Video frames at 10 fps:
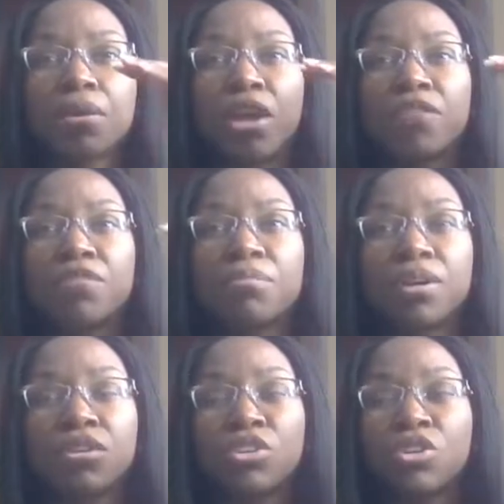everybody,
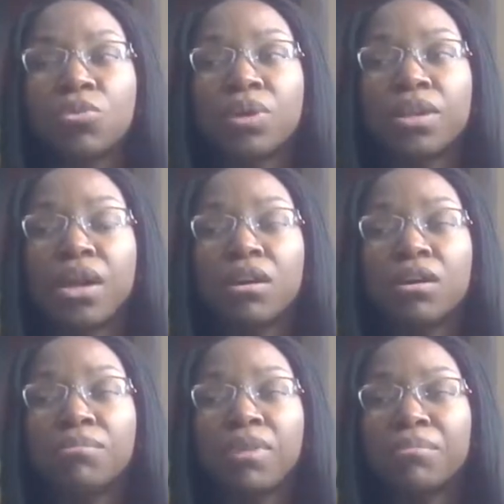with
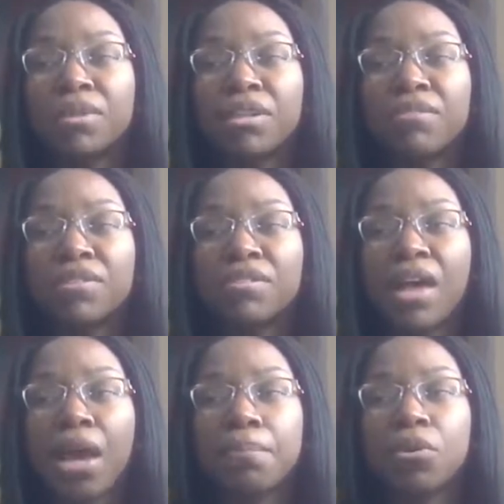I believe it's
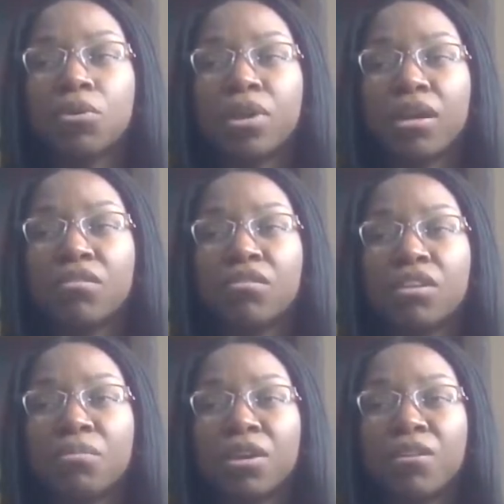
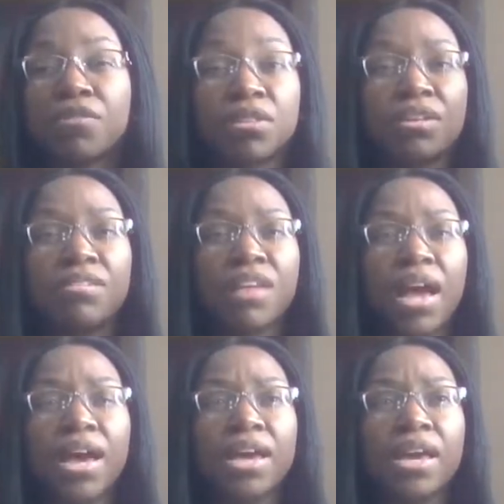hypocalcemia, everything is
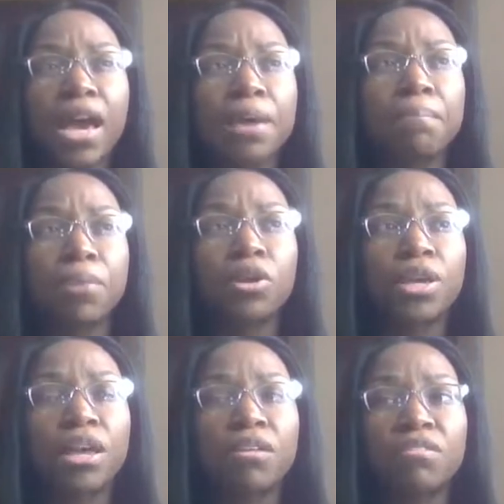high.
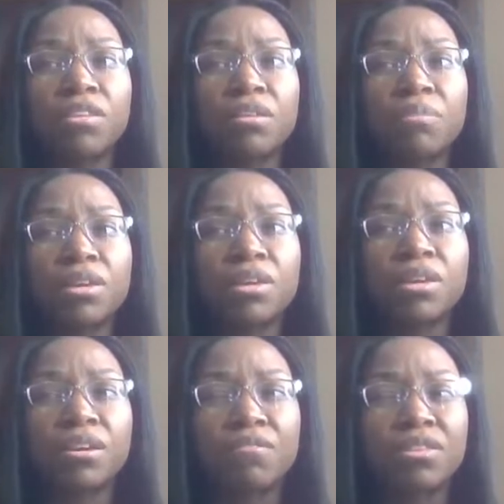Hypercalcemia,
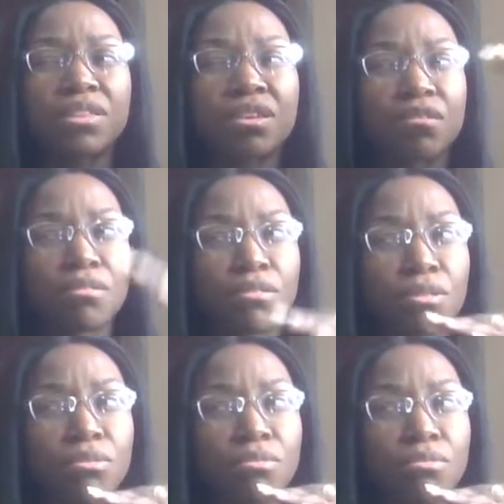everything is
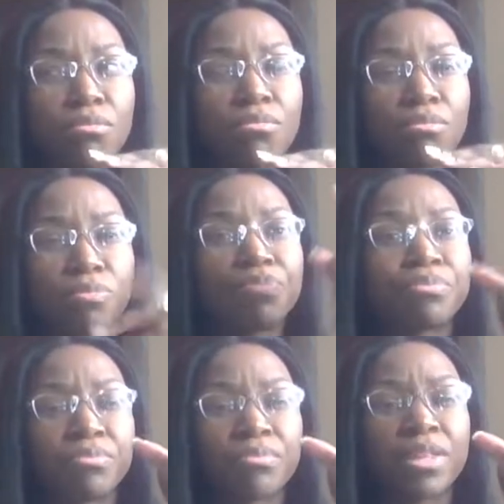low.
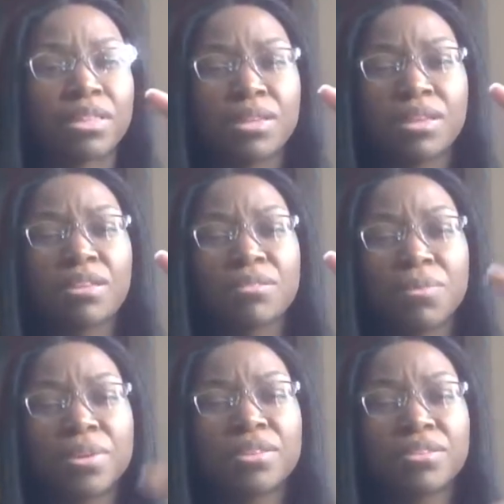I think that's the
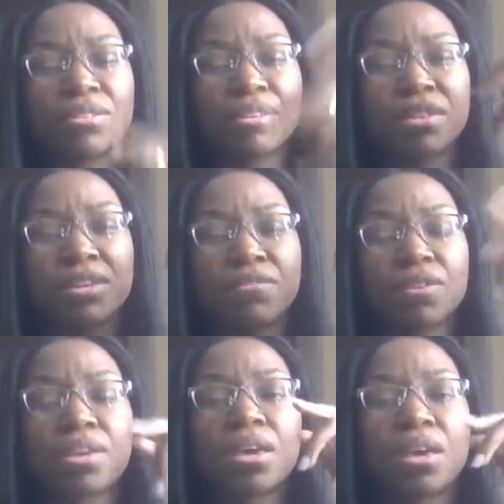way to think of
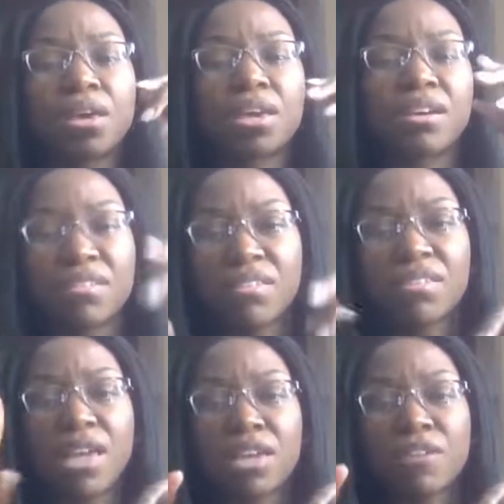it. Yeah, because it's
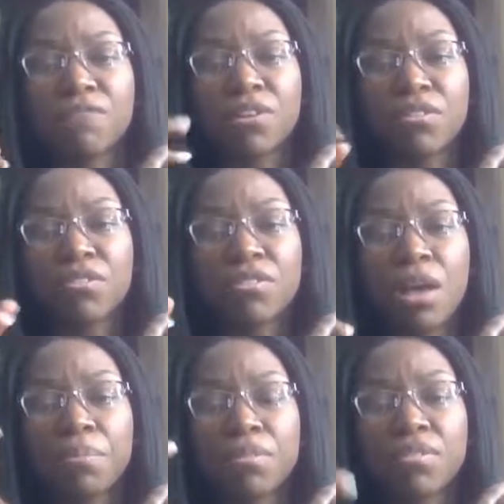like inverse,
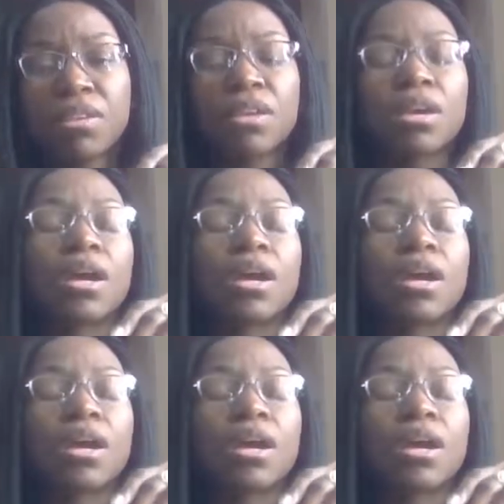opposite.